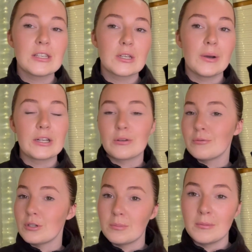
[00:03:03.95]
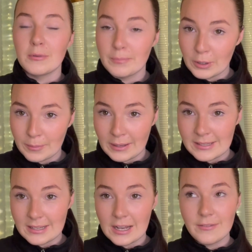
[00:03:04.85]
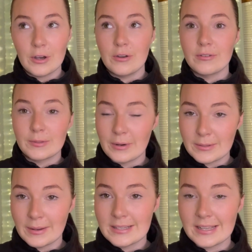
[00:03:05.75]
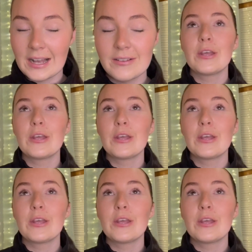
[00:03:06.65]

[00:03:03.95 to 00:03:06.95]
so I don't double book myself, overspread myself.